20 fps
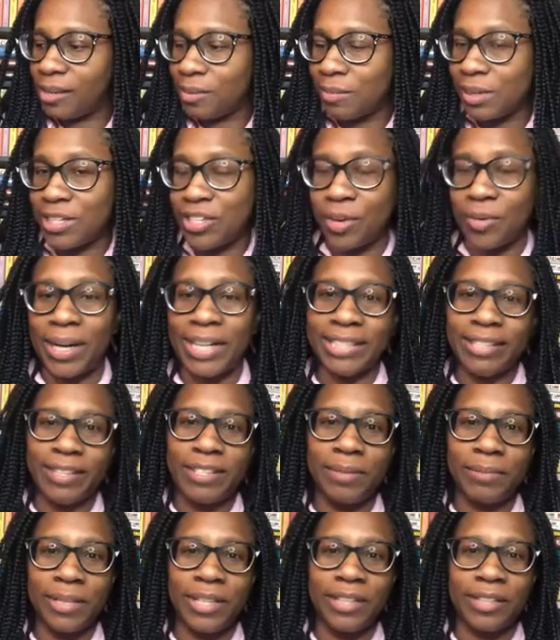So I
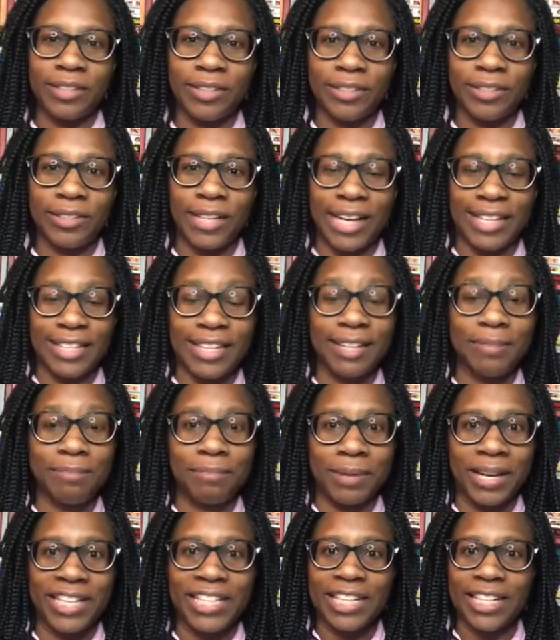did
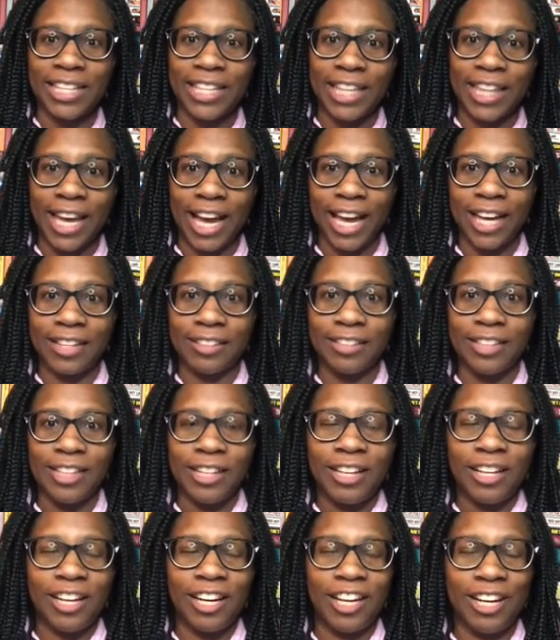basically that
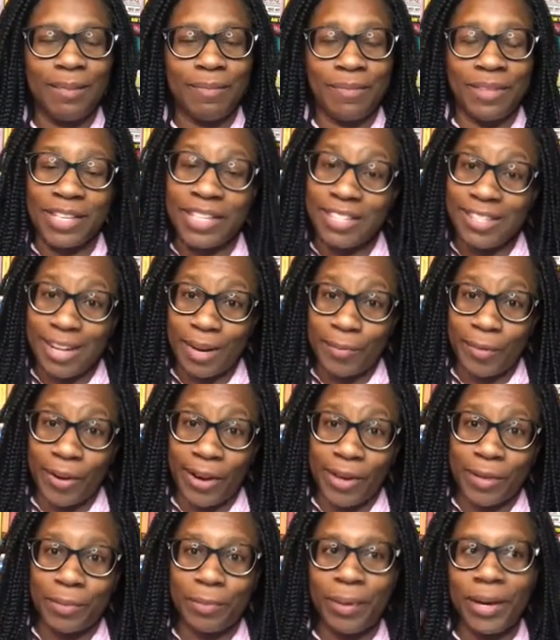this time
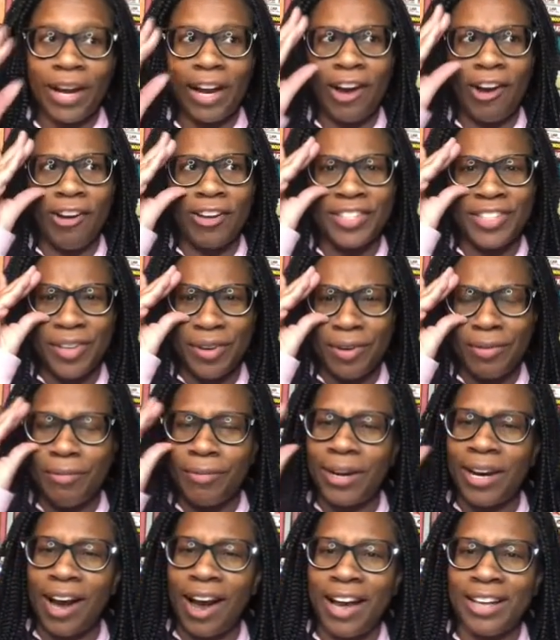around, but I also
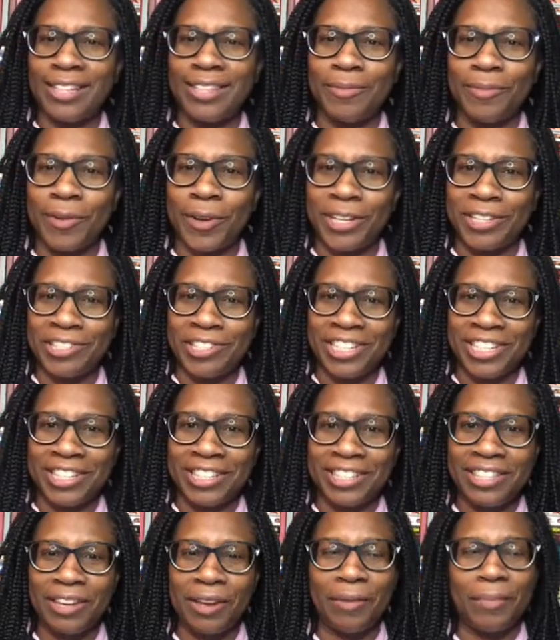got some
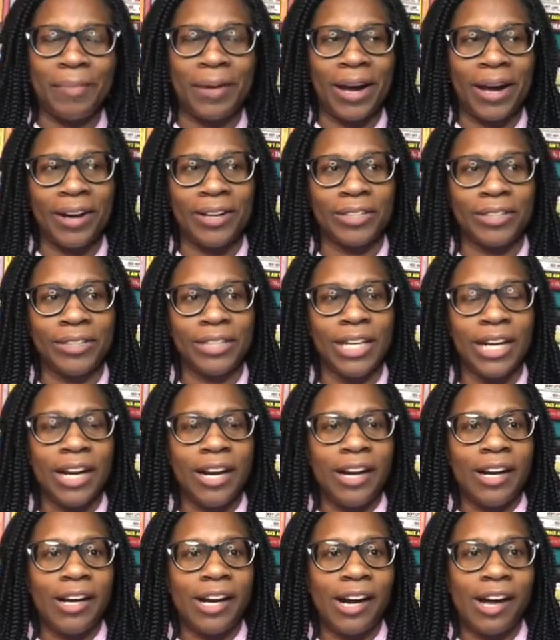questions about,
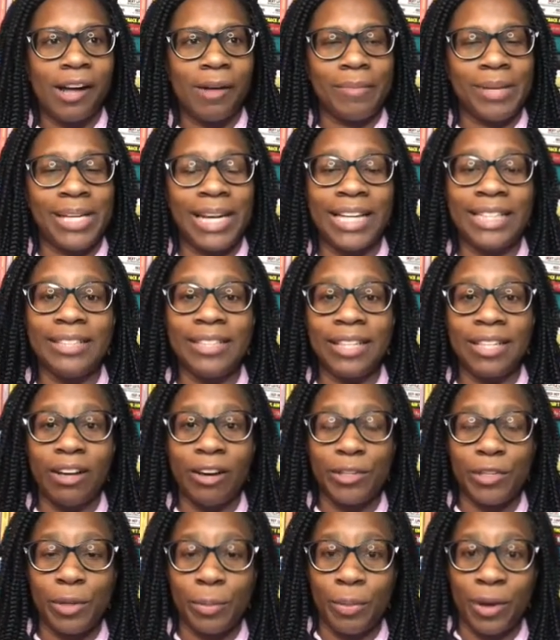and I did
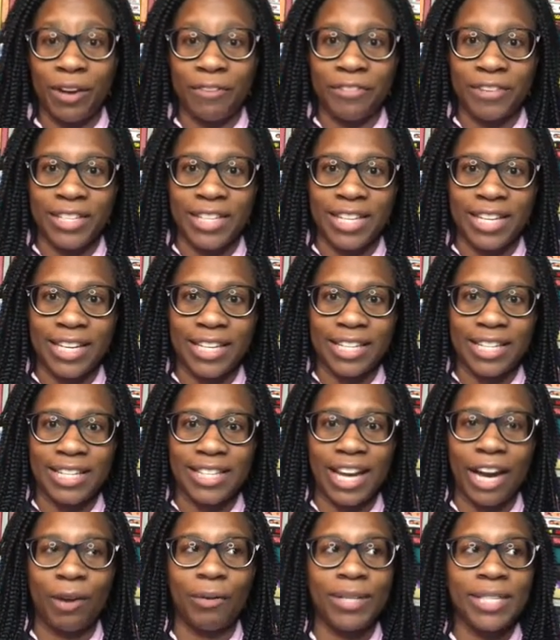also preface this because
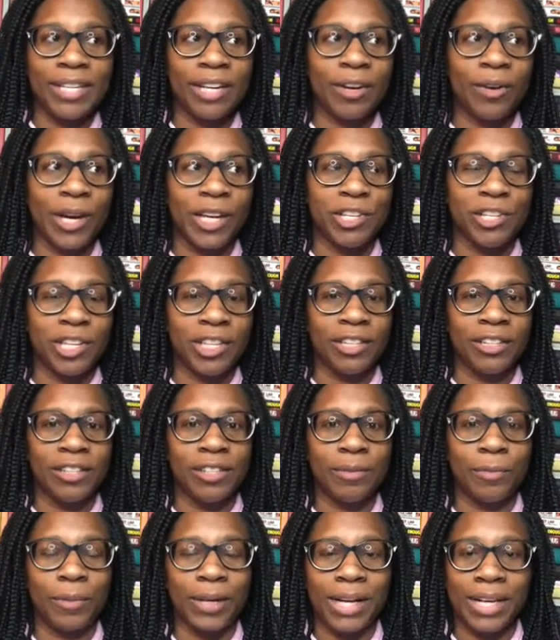I always get
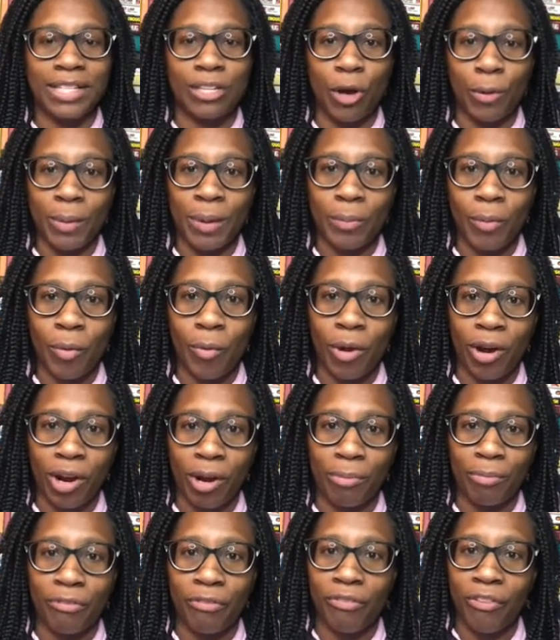questions when I tell people where
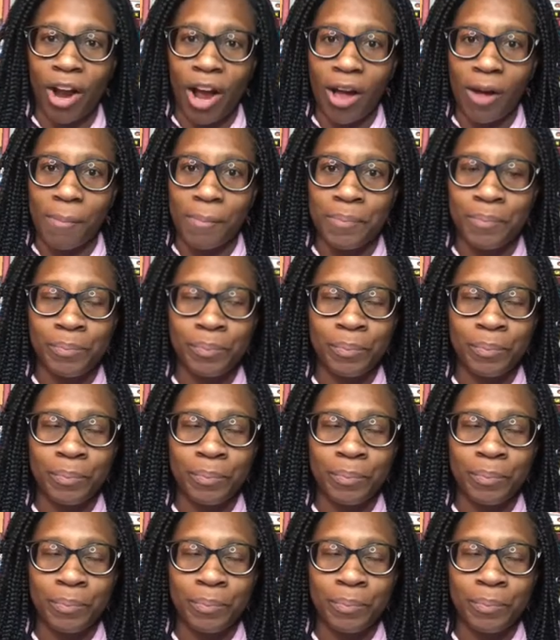I'm from.